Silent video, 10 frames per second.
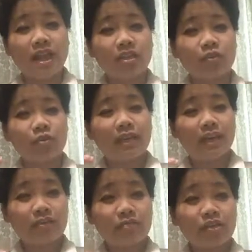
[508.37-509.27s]
to
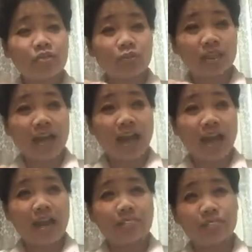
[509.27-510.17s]
leverage your
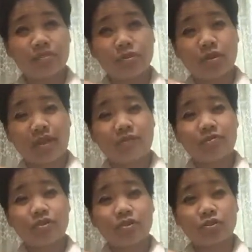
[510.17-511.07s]
time, your
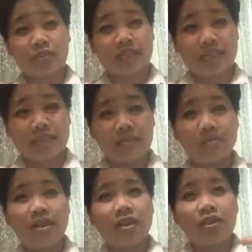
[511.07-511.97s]
effort, your team,
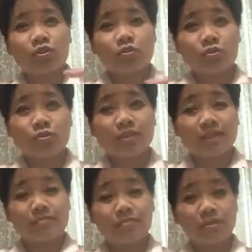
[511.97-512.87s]
so you
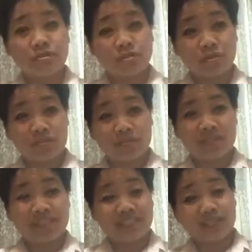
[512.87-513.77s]
can build your
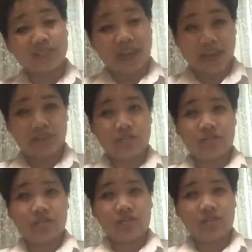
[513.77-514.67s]
business
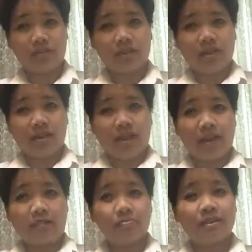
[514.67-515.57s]
faster.
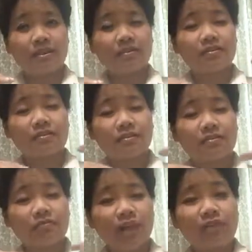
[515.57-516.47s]
And because the
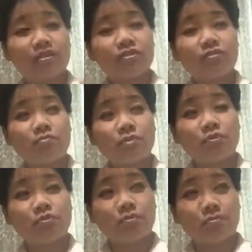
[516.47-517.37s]
faster you
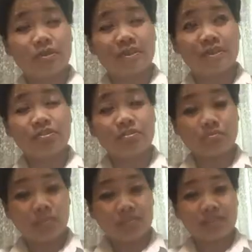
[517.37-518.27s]
build your business, the
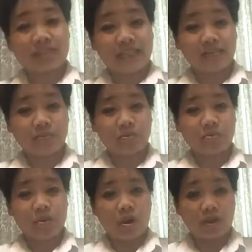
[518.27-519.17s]
more successful
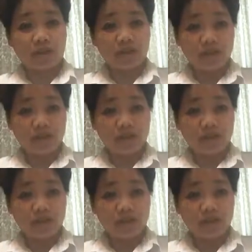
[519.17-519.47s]
you are,